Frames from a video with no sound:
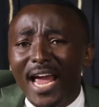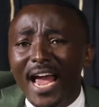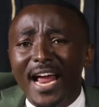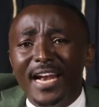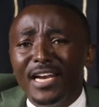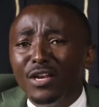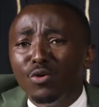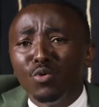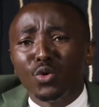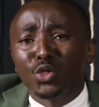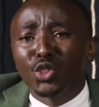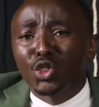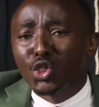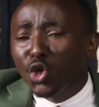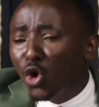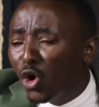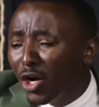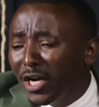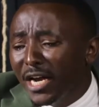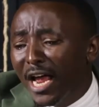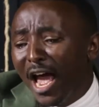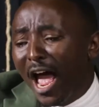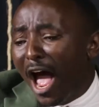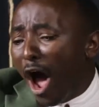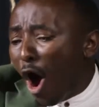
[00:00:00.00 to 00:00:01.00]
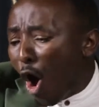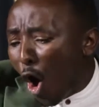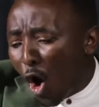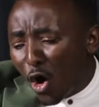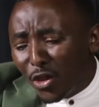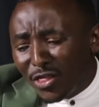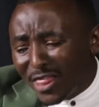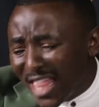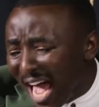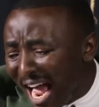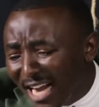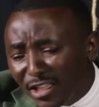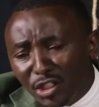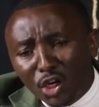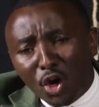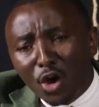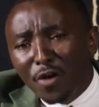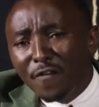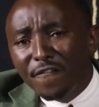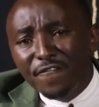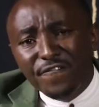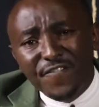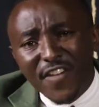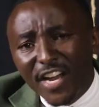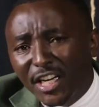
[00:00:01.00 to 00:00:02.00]
And he was told, on that
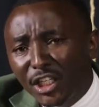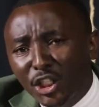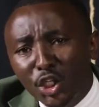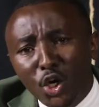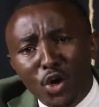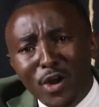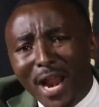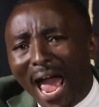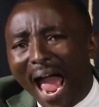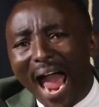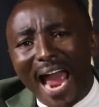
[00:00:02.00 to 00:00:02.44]
confession,